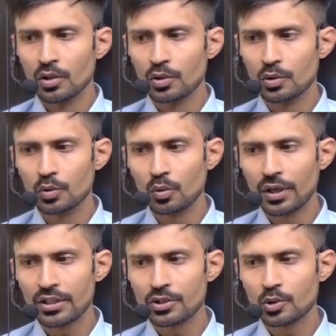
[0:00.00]
2
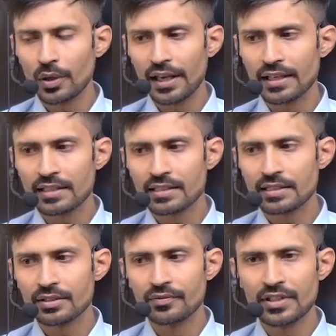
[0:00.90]
raised to x,
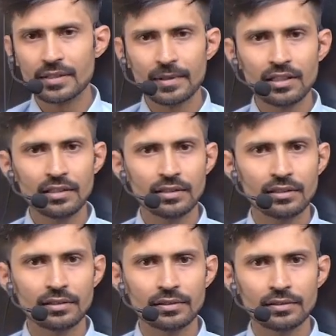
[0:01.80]
visible?
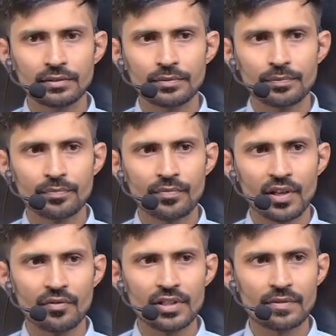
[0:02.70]

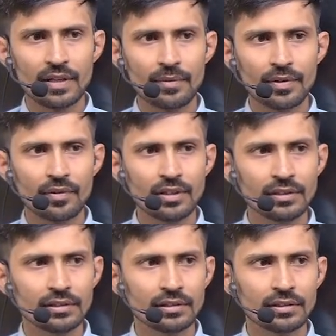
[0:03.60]
Visible everyone?
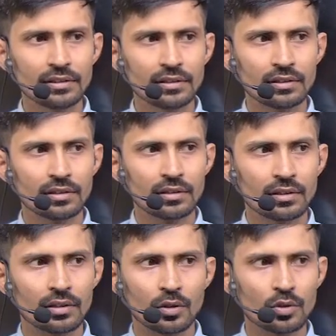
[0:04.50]

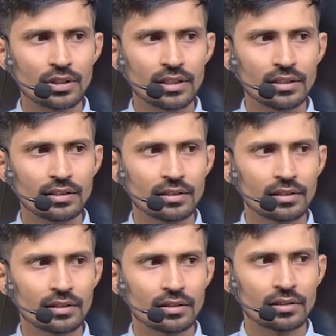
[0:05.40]
No sir?
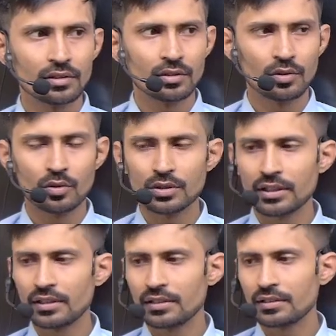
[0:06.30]
No
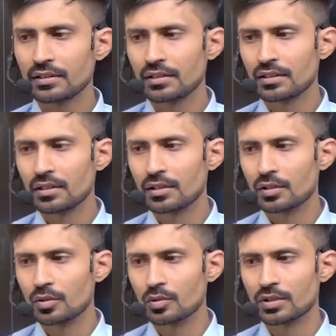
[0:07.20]
sir?
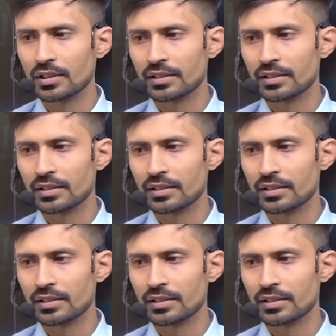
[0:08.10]
No sir.